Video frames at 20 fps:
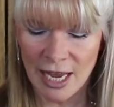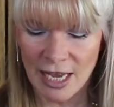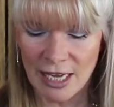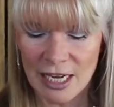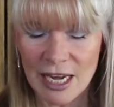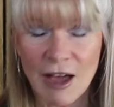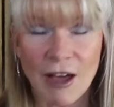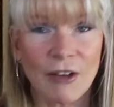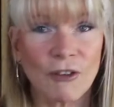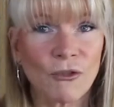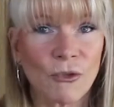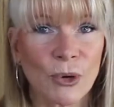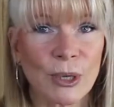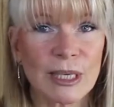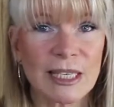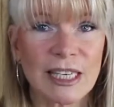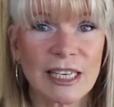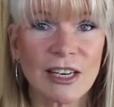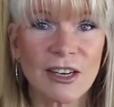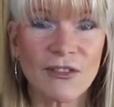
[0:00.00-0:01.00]
Now, I've
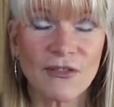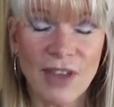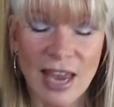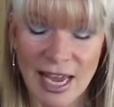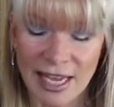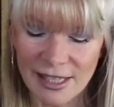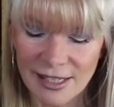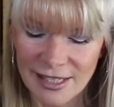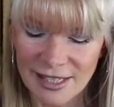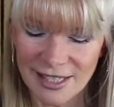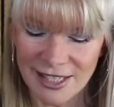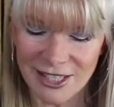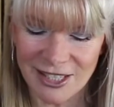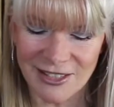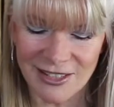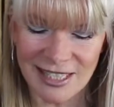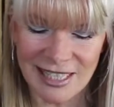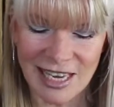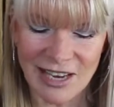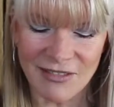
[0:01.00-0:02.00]
worked in advance
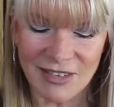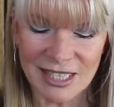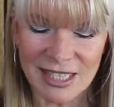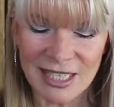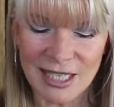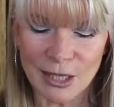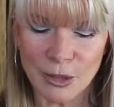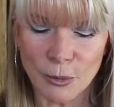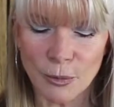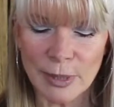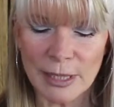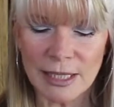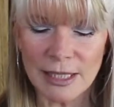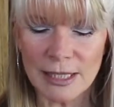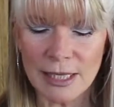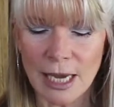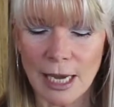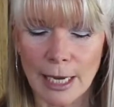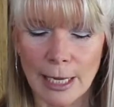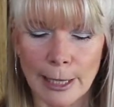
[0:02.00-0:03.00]
to save us a little bit of
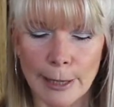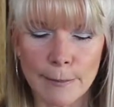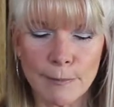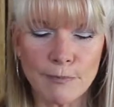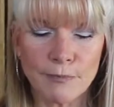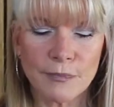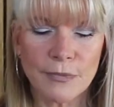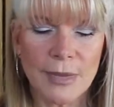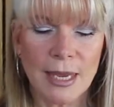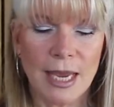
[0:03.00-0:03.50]
time,